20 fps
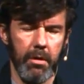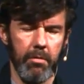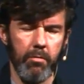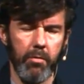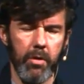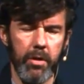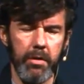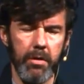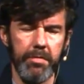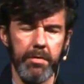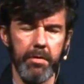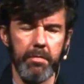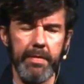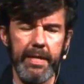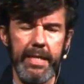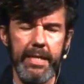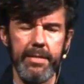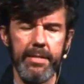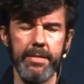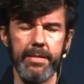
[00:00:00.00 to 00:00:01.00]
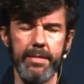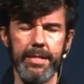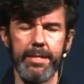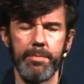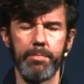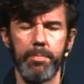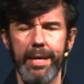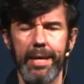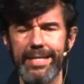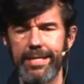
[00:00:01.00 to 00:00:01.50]
One of the reasons is
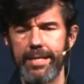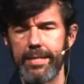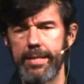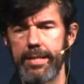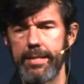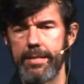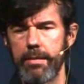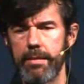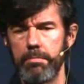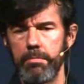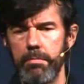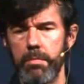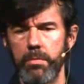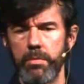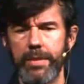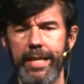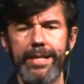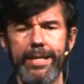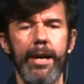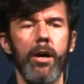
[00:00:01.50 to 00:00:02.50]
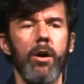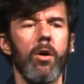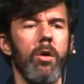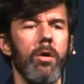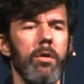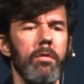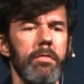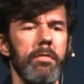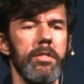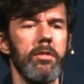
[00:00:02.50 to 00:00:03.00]
presentism, that I
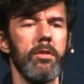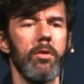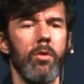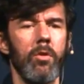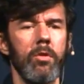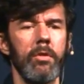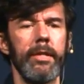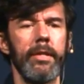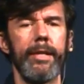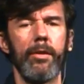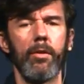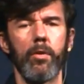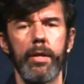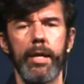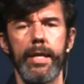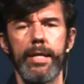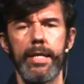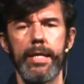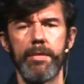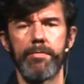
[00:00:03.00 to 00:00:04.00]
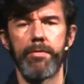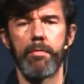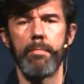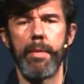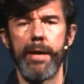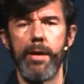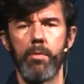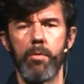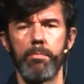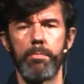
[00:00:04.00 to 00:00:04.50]
always only look at it from
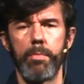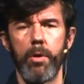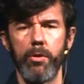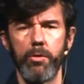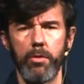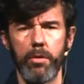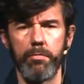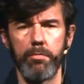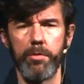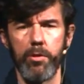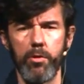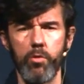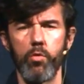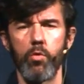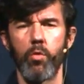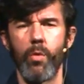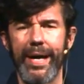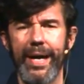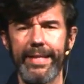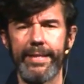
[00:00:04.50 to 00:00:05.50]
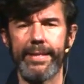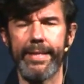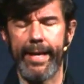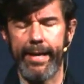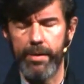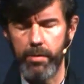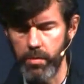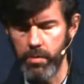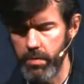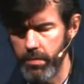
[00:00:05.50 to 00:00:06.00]
my own point of view right
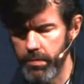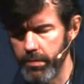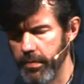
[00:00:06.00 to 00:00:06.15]
now.